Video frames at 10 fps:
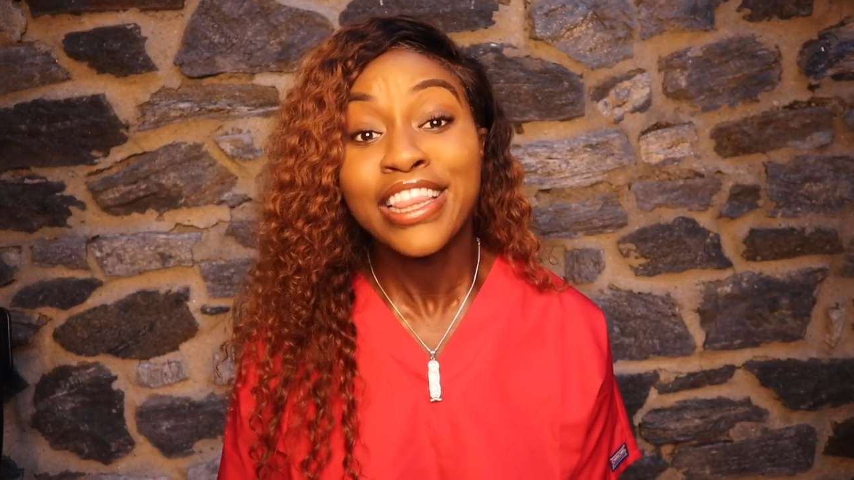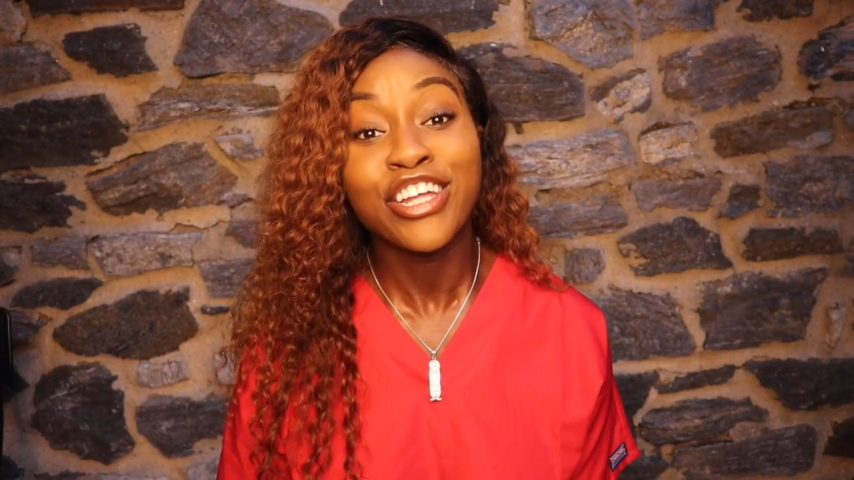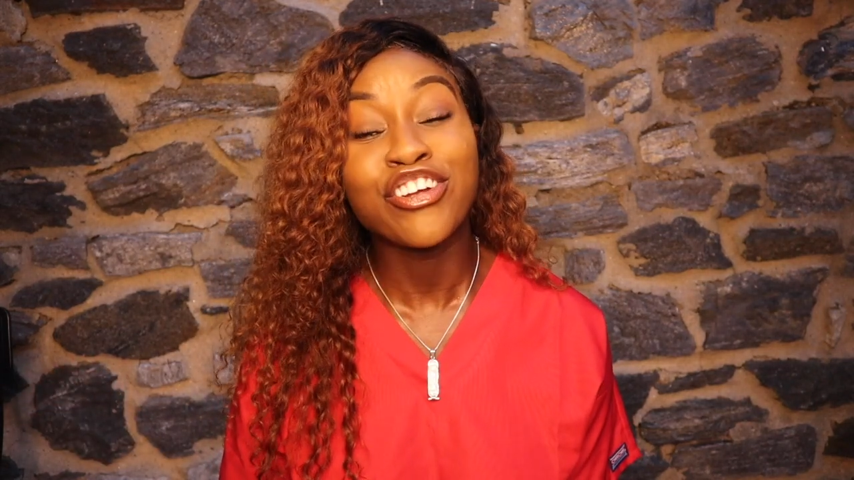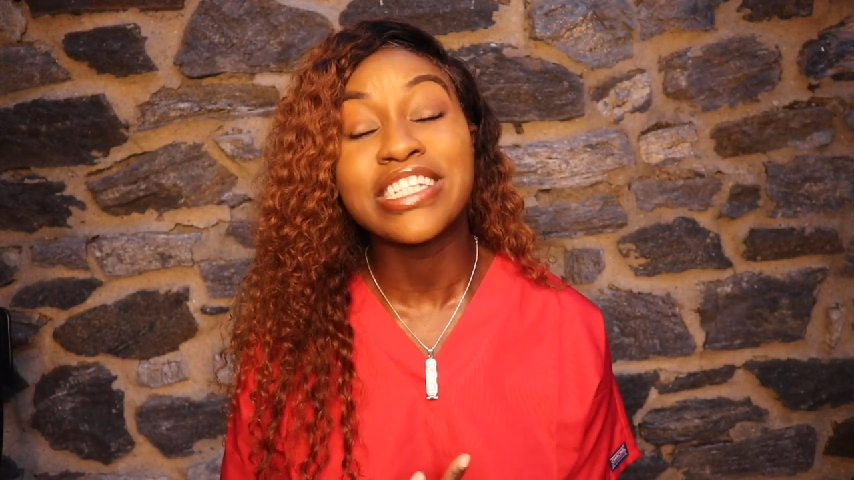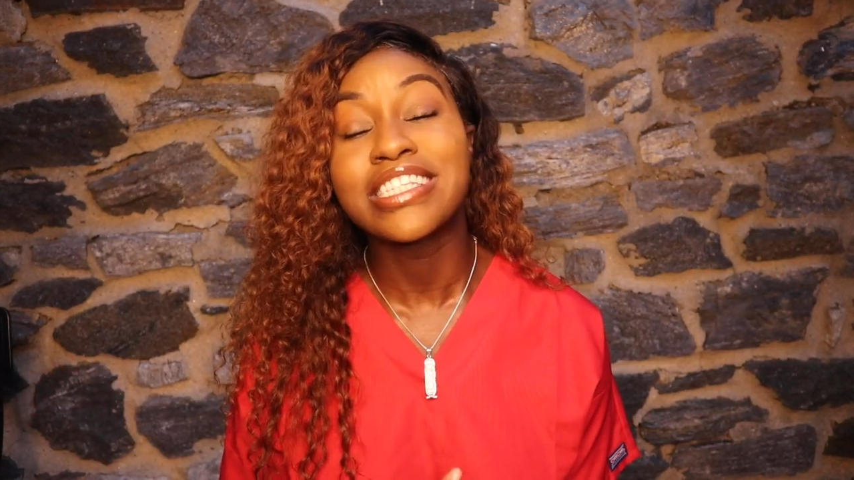
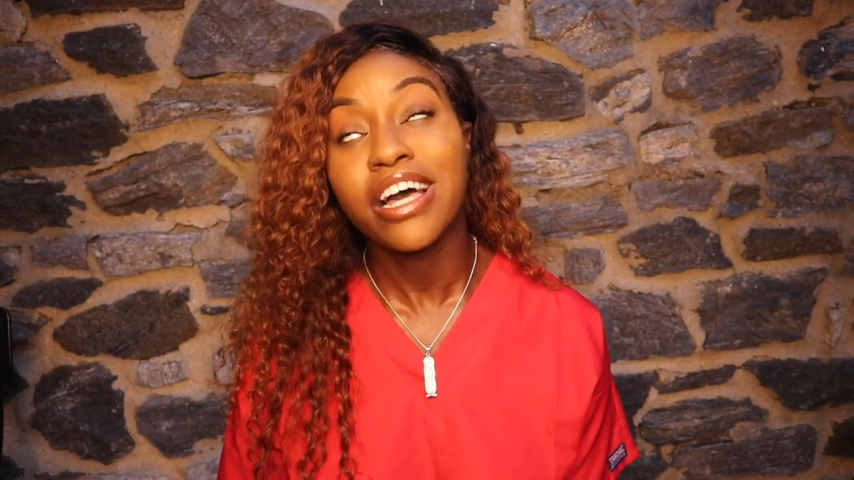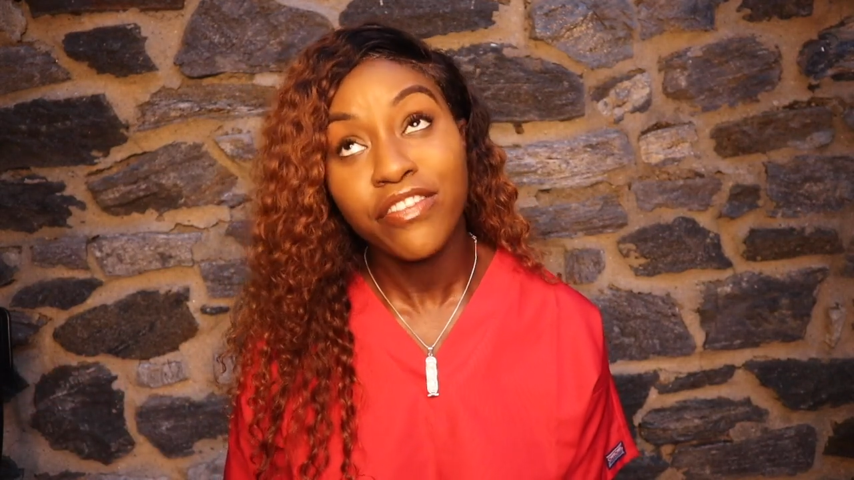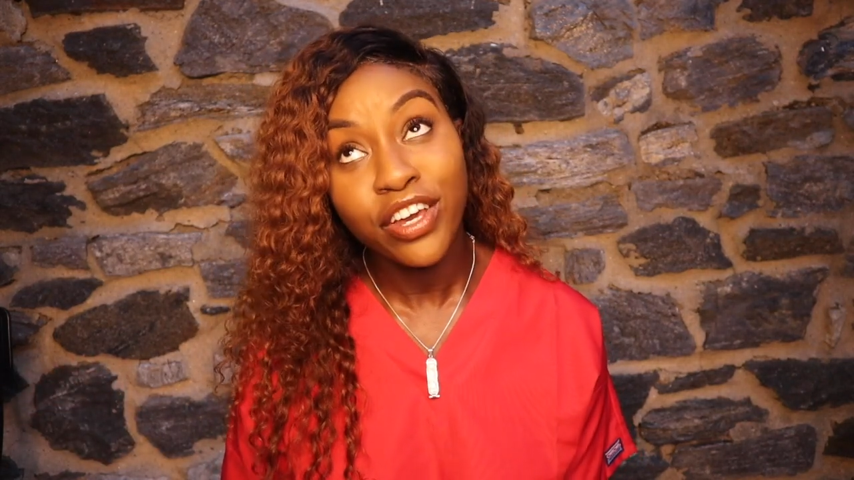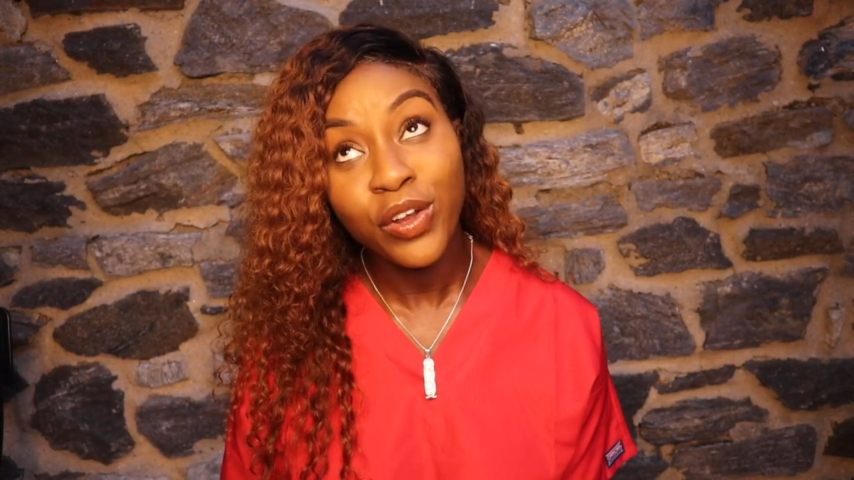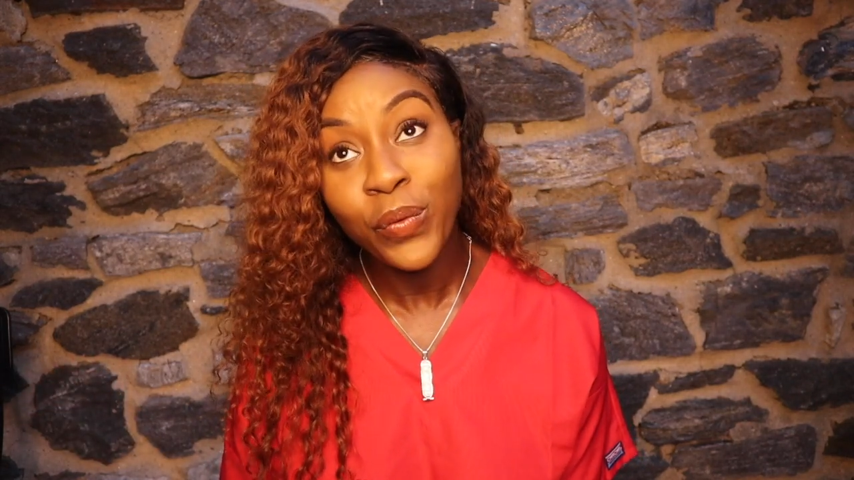then you're
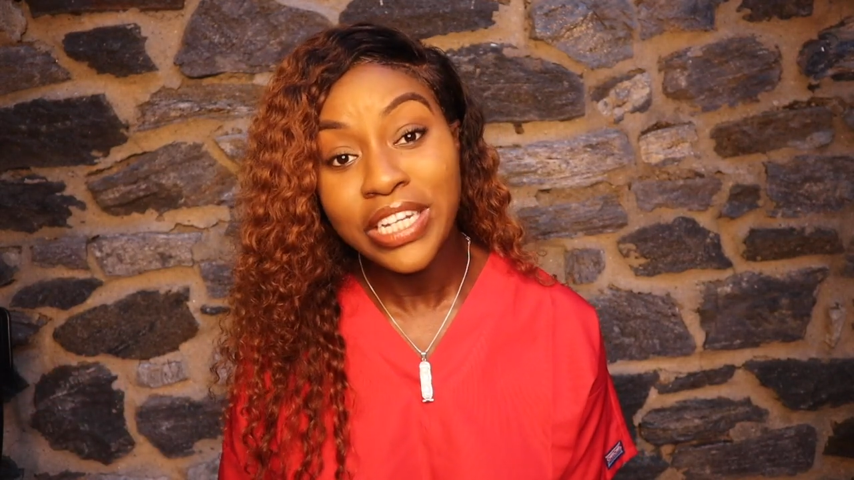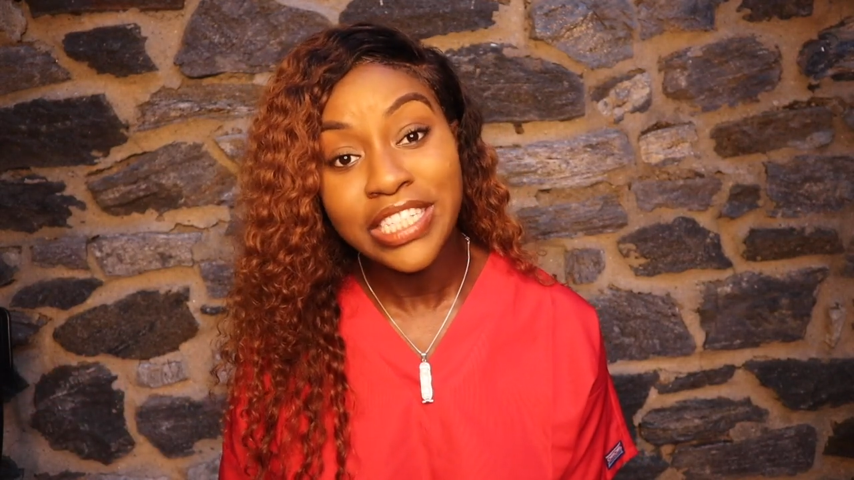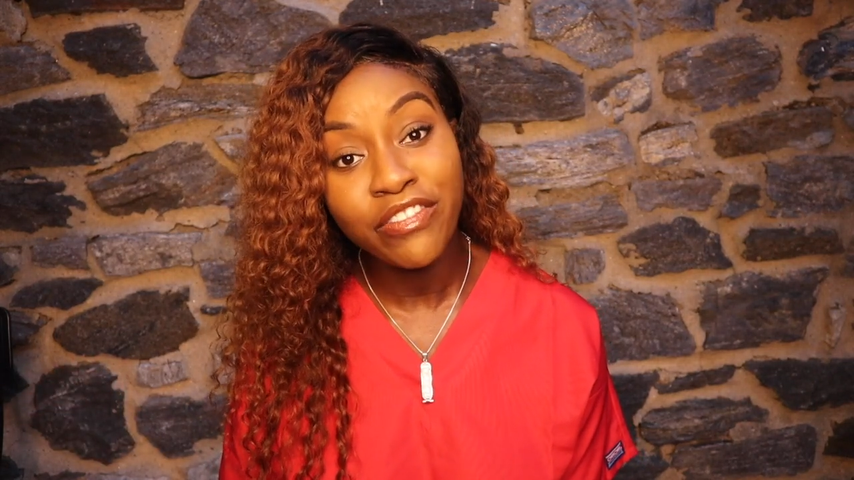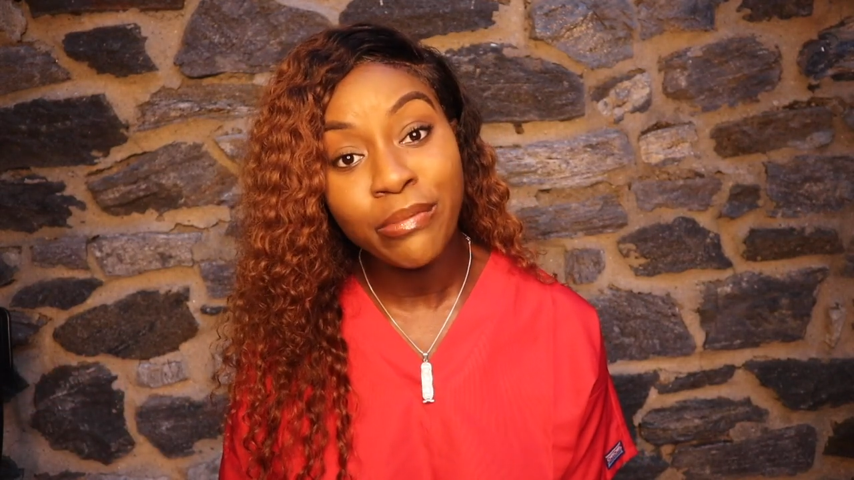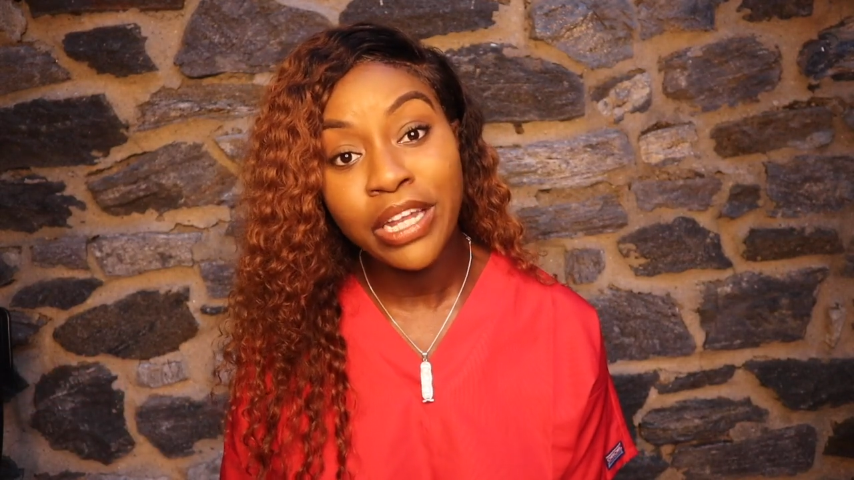definitely going to want to
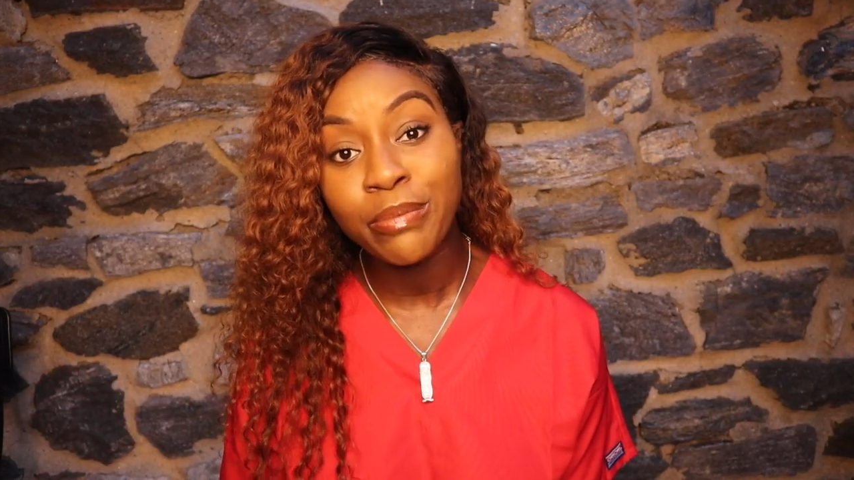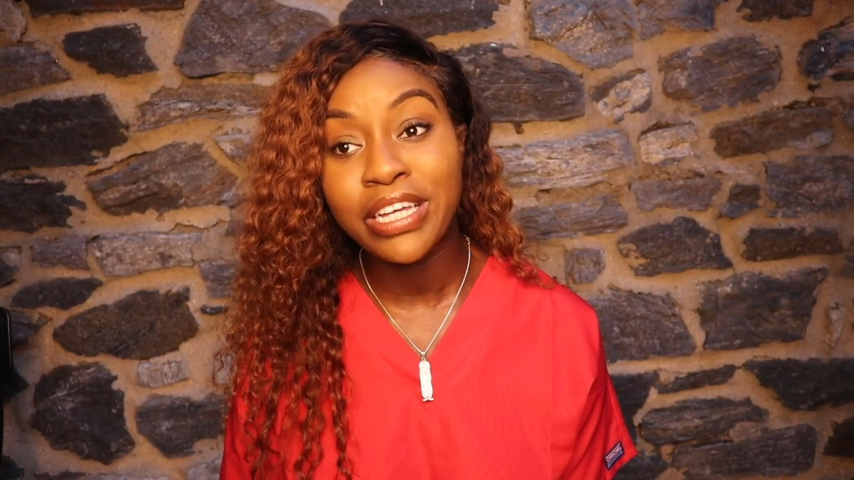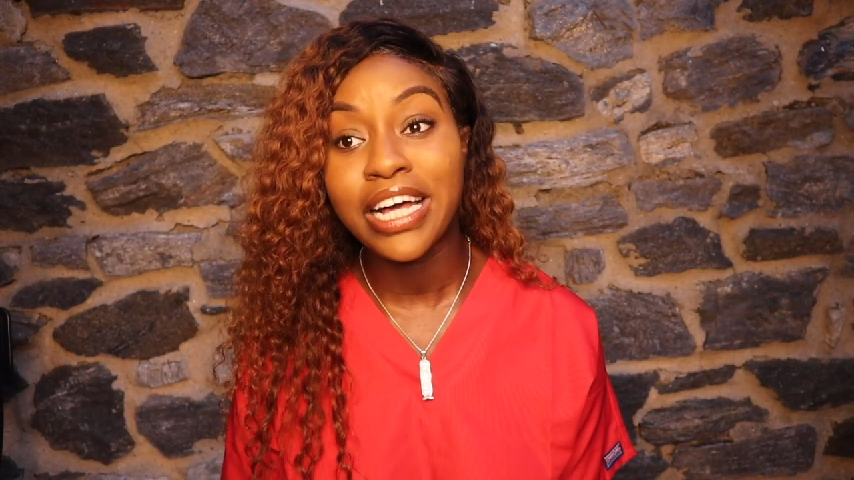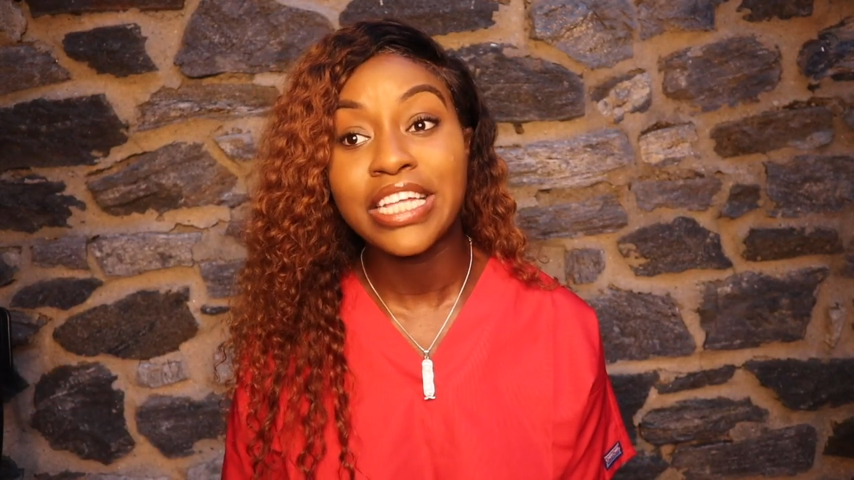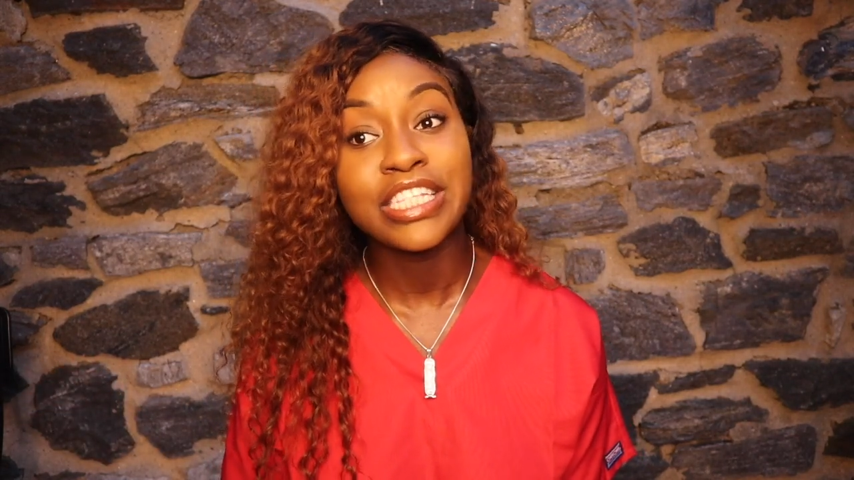save your money
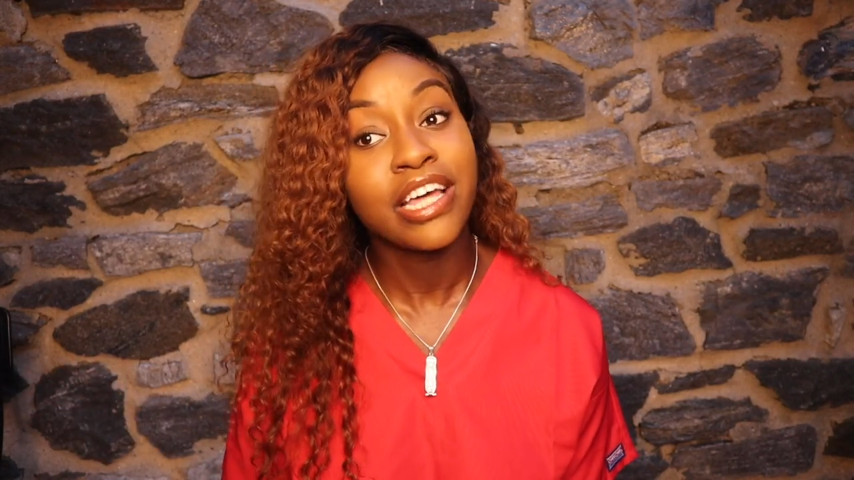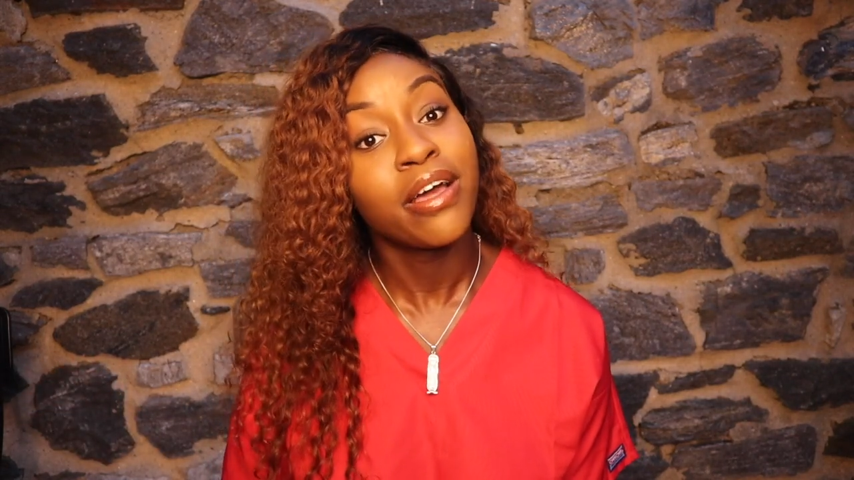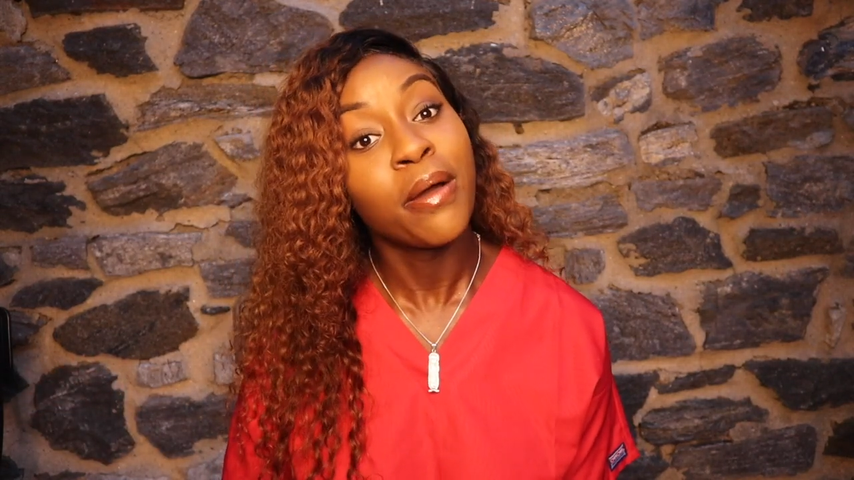because